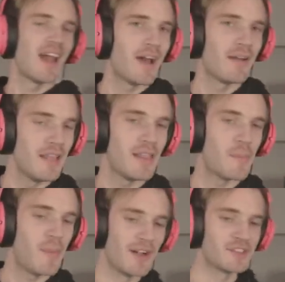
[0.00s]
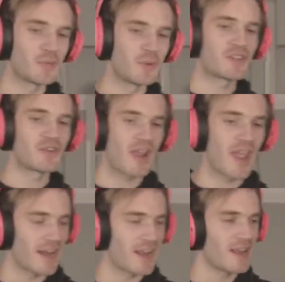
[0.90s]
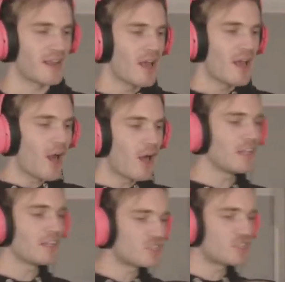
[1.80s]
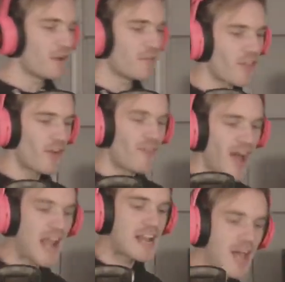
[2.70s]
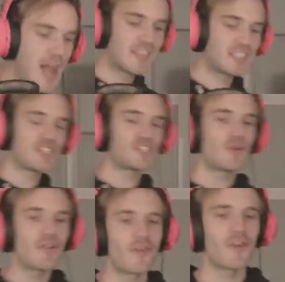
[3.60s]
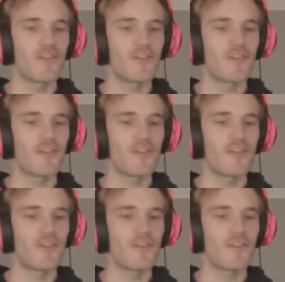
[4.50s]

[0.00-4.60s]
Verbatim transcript: how Lele Pons was created. Oh, let's do it for the Vine, guys. Let's do it for the